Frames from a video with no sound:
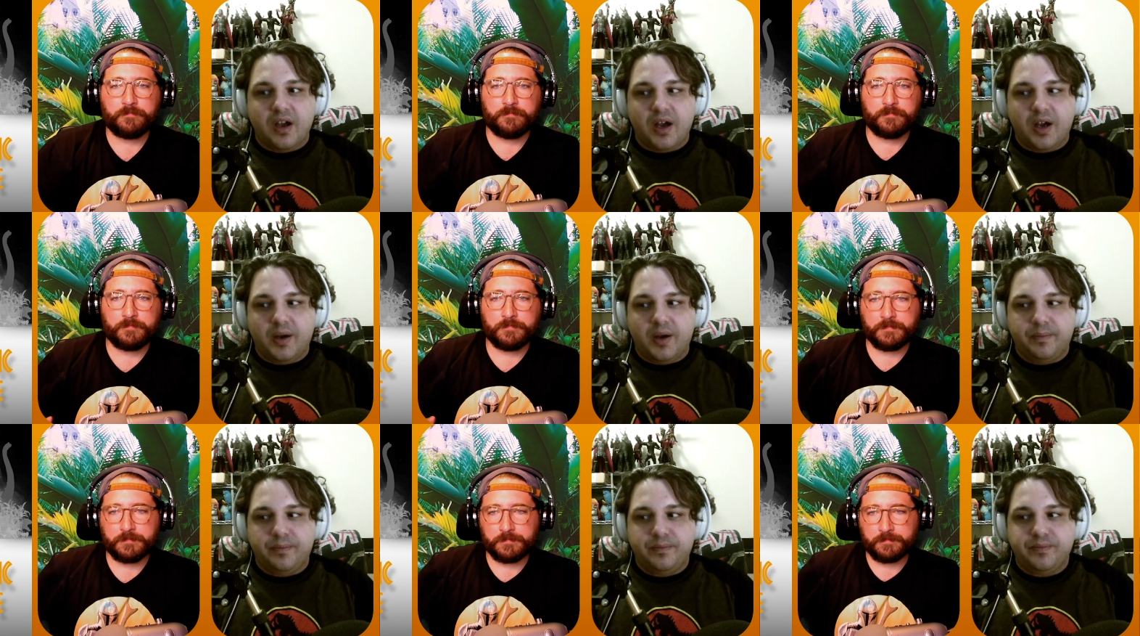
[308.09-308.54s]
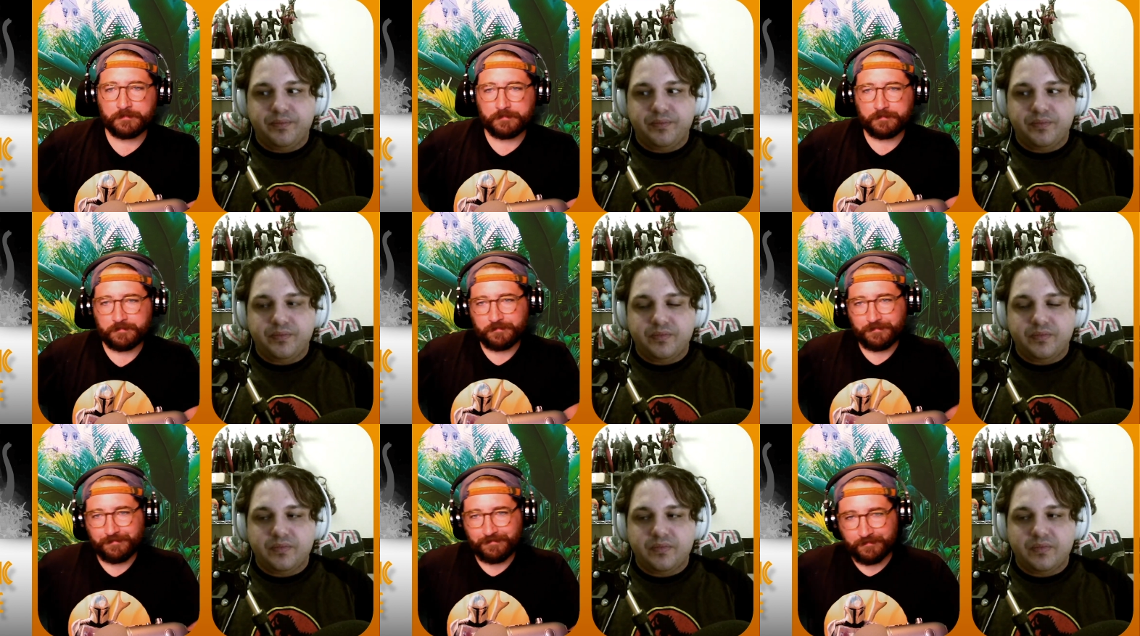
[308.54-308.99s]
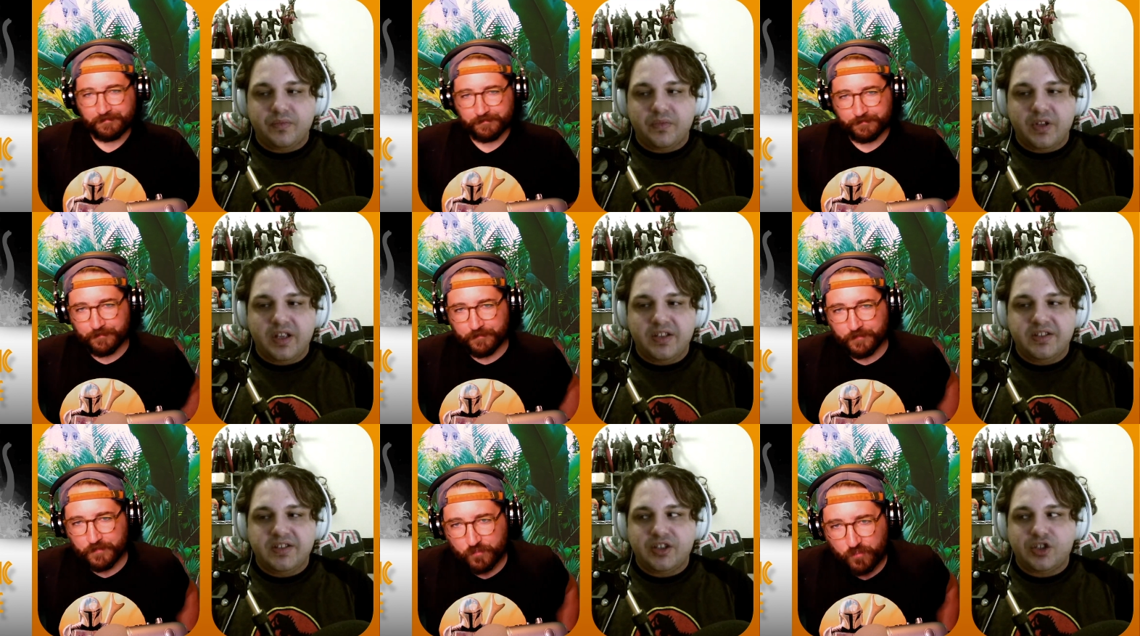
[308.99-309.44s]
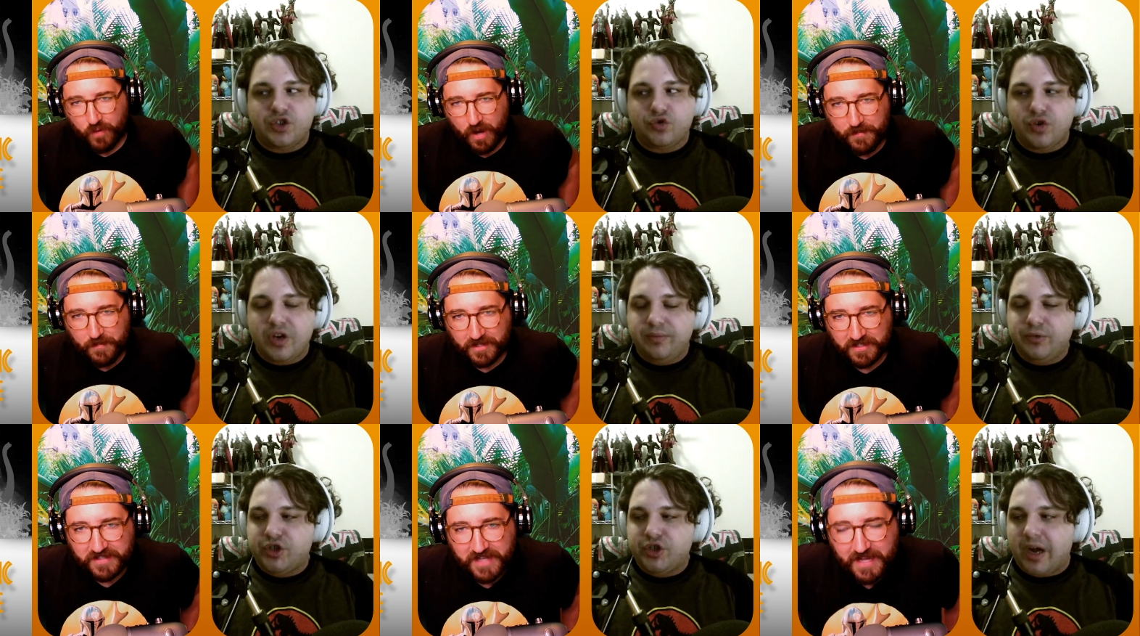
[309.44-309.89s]
Speaker 1: Um, it's
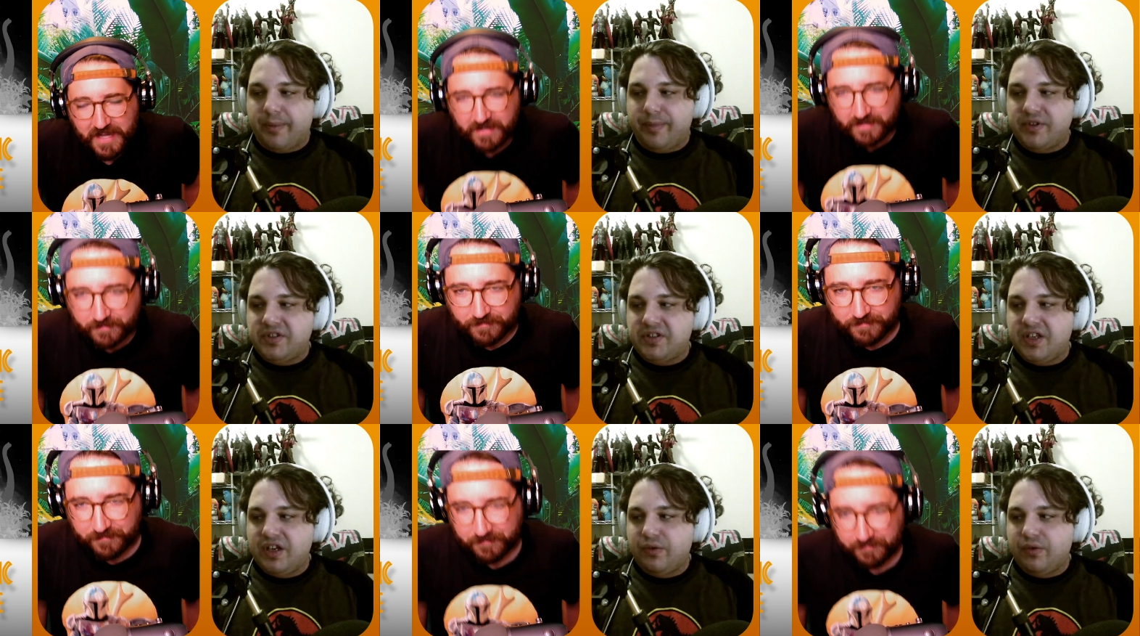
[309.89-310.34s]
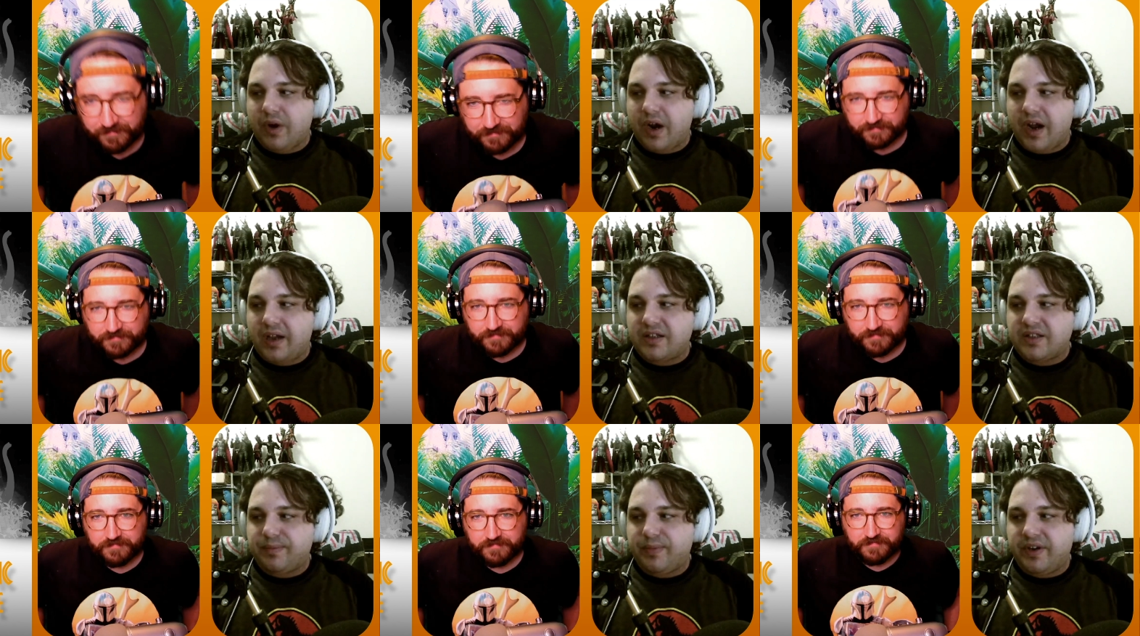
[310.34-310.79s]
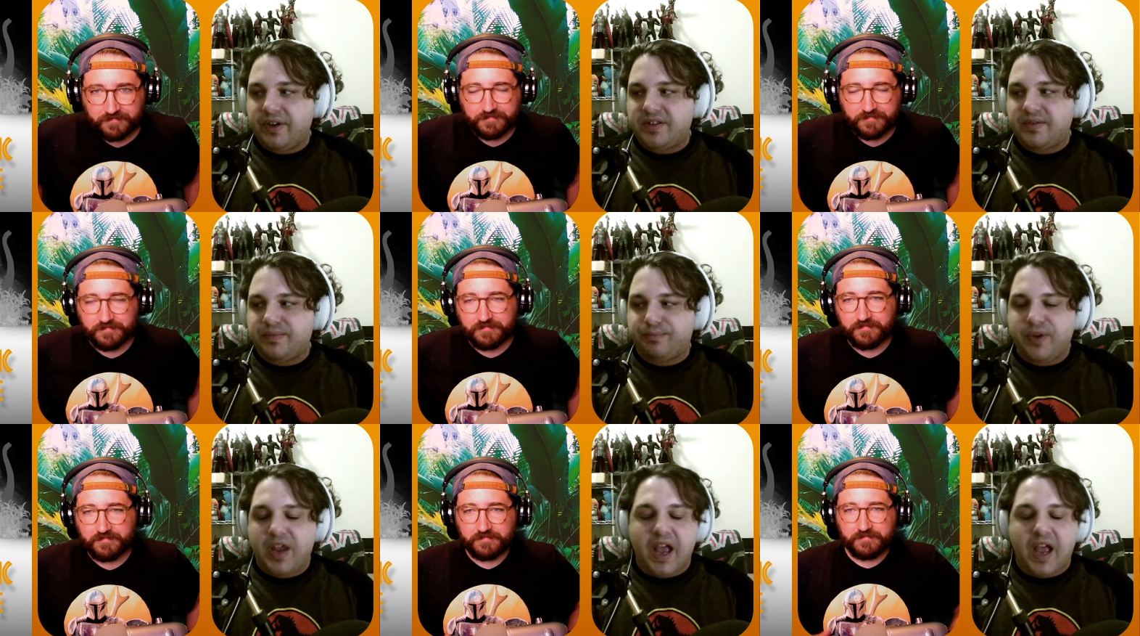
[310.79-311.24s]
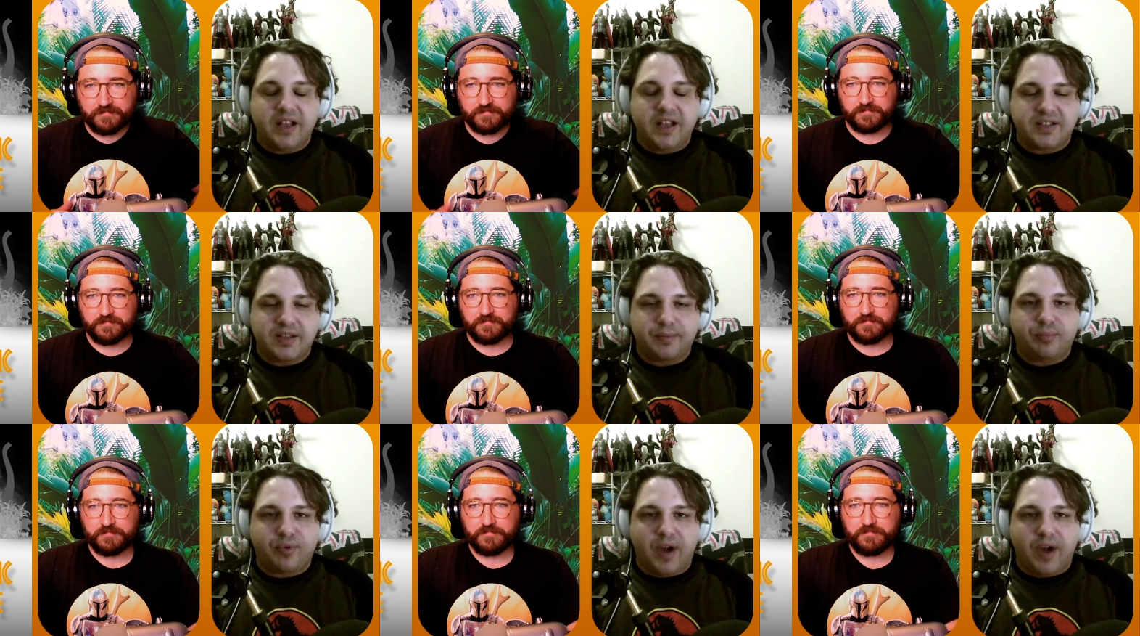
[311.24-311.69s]
primal an extreme attack? chomp and T Rex, but it's yeah,
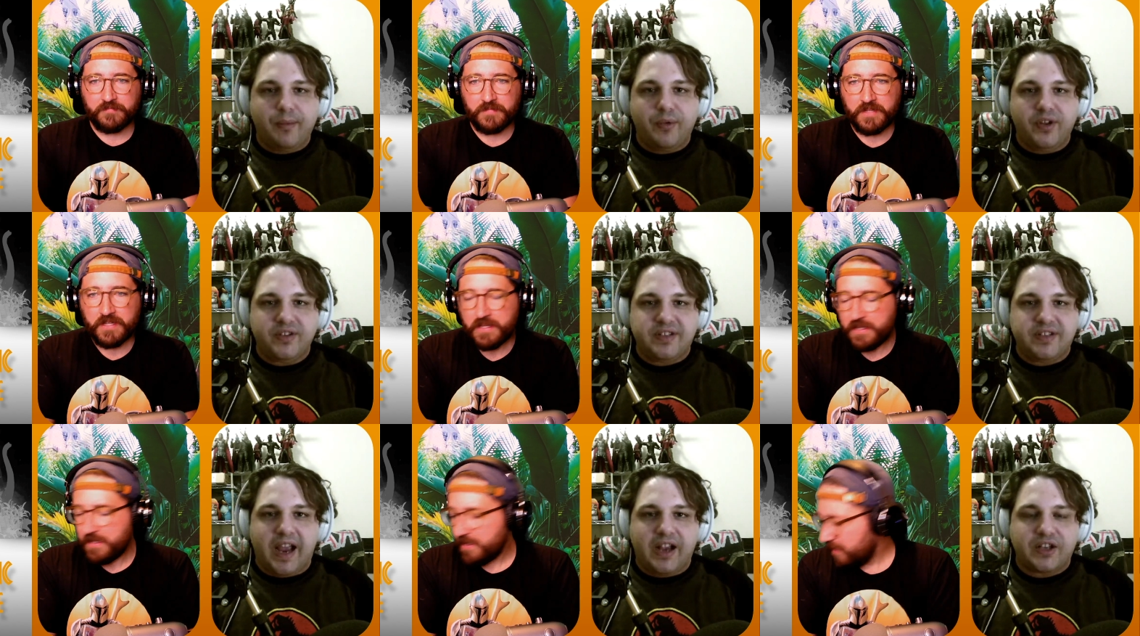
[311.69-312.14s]
it's the primal